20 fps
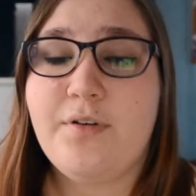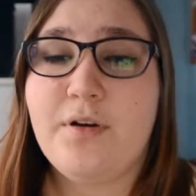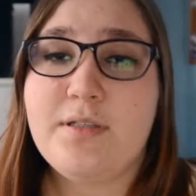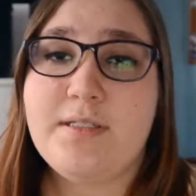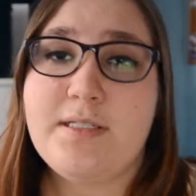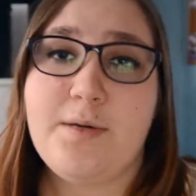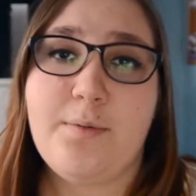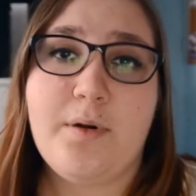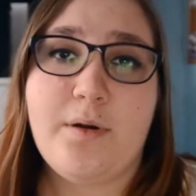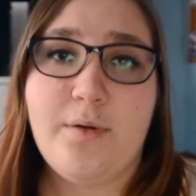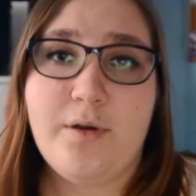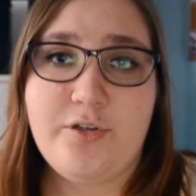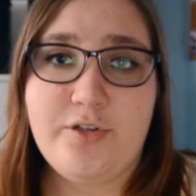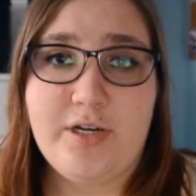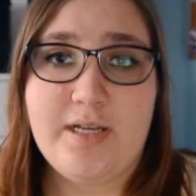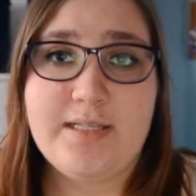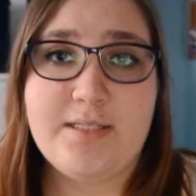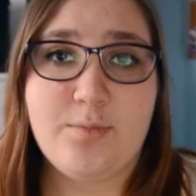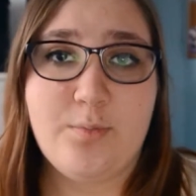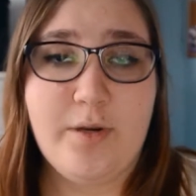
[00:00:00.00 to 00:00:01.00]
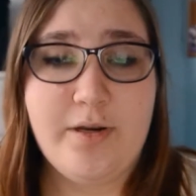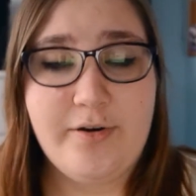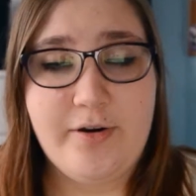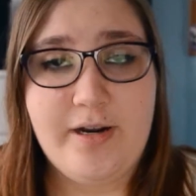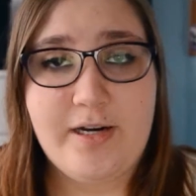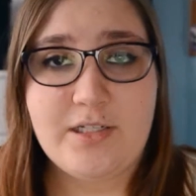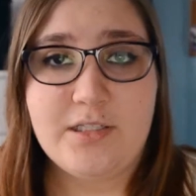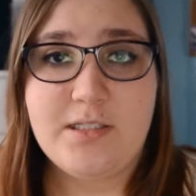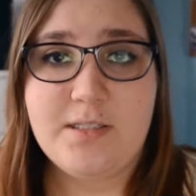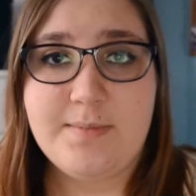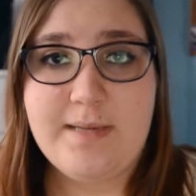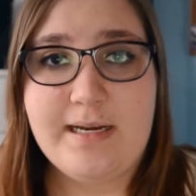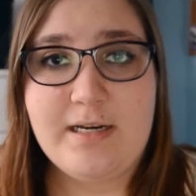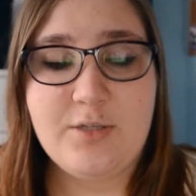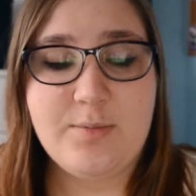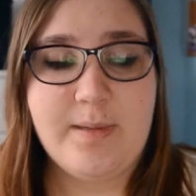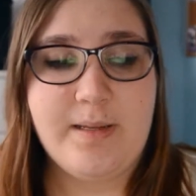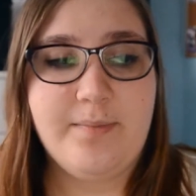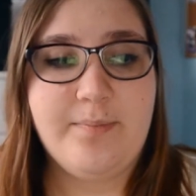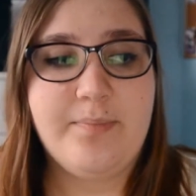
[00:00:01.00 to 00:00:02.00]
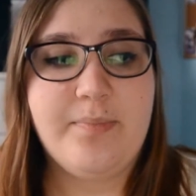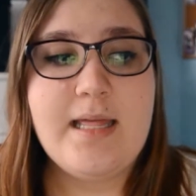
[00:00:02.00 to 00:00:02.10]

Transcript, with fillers: First, I want to address One Direction's management.